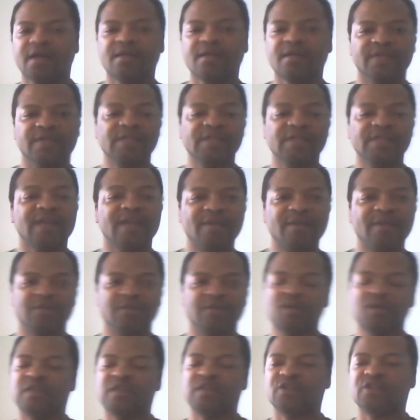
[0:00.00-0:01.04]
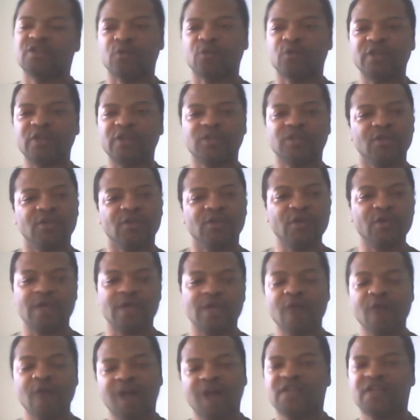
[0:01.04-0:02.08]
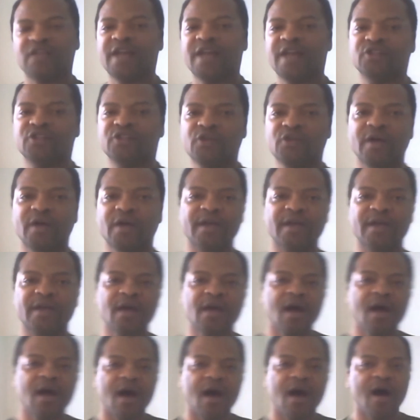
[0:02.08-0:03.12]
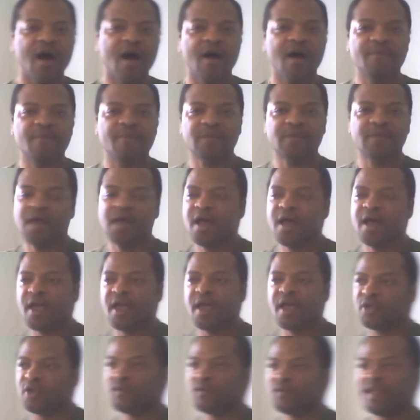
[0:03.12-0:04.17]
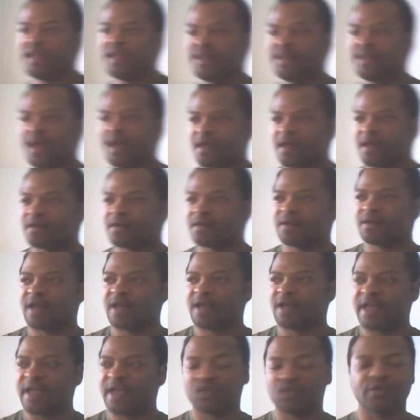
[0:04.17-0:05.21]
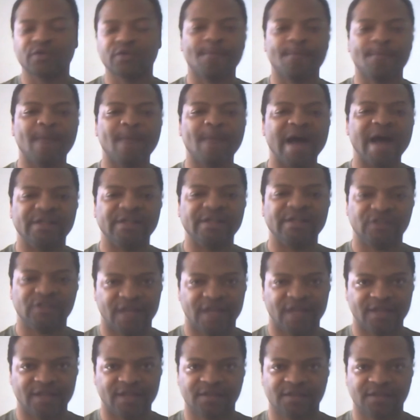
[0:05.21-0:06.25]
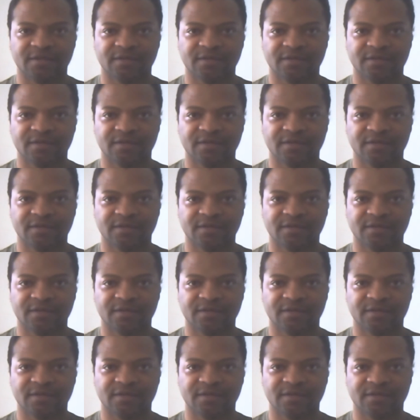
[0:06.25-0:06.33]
these types of movies, which you can watch and enjoy, you need a certain mindset.